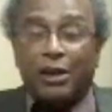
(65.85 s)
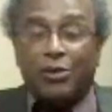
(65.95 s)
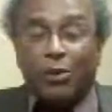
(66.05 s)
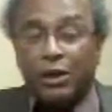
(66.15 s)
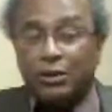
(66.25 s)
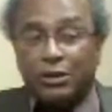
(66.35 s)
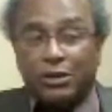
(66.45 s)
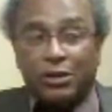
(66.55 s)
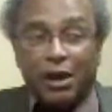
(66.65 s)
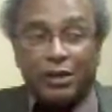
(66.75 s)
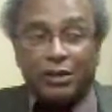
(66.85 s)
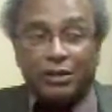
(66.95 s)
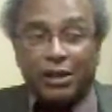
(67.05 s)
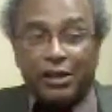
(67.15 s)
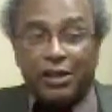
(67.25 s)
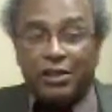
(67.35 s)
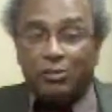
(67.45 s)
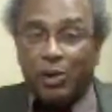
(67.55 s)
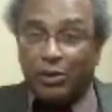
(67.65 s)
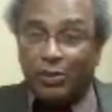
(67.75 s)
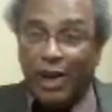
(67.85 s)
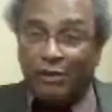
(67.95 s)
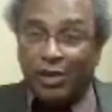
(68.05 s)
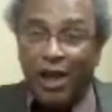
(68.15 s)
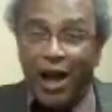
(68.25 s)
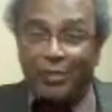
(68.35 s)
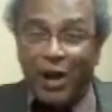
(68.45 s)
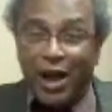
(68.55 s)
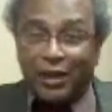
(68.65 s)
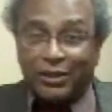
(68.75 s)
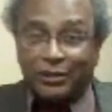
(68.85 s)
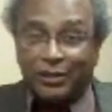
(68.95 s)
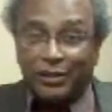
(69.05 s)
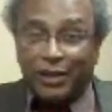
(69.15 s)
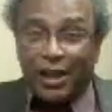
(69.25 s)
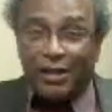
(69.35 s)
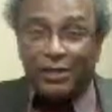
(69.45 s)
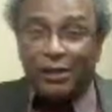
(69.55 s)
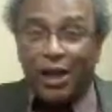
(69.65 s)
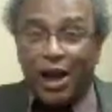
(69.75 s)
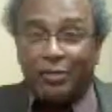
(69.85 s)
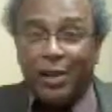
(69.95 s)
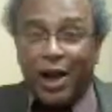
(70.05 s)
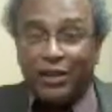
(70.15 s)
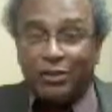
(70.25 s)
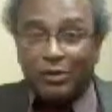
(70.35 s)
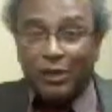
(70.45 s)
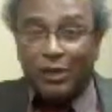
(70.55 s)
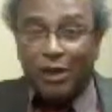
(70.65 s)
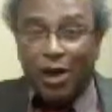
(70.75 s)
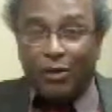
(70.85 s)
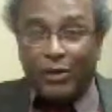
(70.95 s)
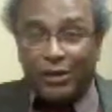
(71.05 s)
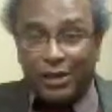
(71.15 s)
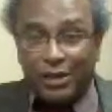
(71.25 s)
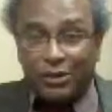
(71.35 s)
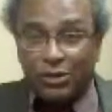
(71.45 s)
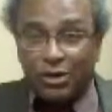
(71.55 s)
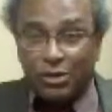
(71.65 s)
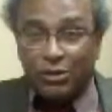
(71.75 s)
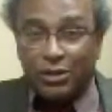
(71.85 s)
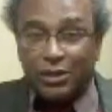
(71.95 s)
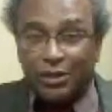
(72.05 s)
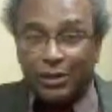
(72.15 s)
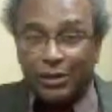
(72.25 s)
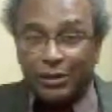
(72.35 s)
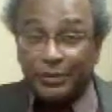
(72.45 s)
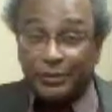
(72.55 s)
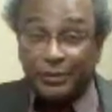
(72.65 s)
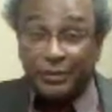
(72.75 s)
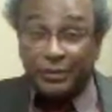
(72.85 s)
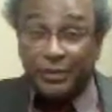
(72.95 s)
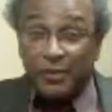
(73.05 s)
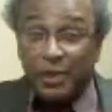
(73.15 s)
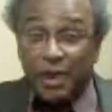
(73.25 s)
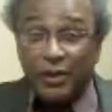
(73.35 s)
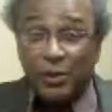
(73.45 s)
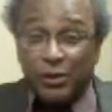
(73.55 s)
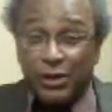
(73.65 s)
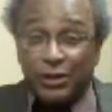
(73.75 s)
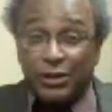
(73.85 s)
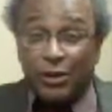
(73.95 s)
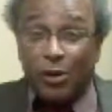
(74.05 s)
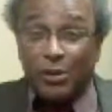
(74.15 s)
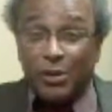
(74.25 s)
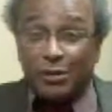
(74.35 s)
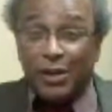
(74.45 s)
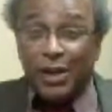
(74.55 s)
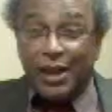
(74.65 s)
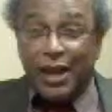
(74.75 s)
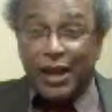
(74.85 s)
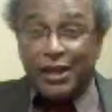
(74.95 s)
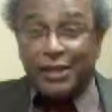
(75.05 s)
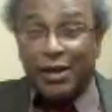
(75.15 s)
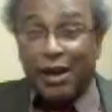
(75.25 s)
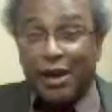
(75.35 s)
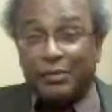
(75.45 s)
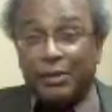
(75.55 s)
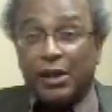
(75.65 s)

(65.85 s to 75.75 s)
And the way this is done is that each building would have a lockbox, and in the lockbox would be all the keys to the units in the building, and the police could open them at any time.